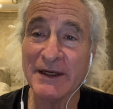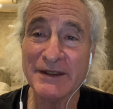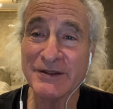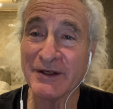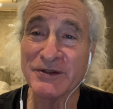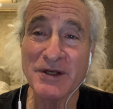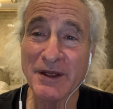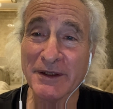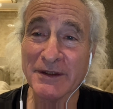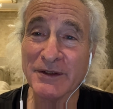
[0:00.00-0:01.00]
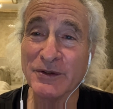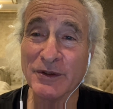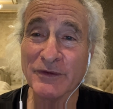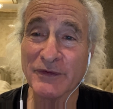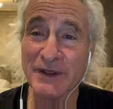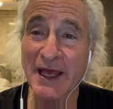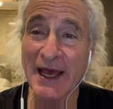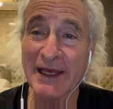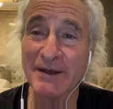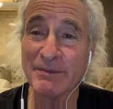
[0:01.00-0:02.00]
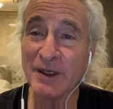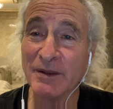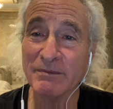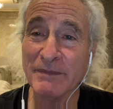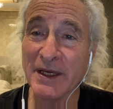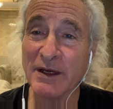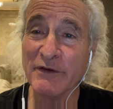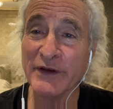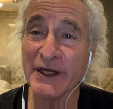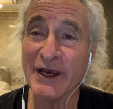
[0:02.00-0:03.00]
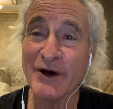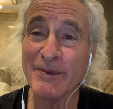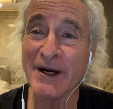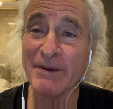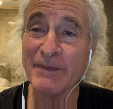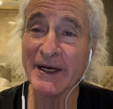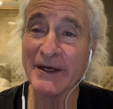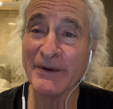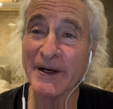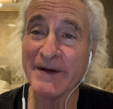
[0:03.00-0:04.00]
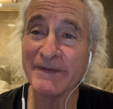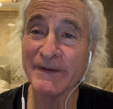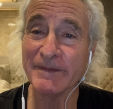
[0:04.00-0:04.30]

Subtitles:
So there's nothing to do for that but make a video about my arrival.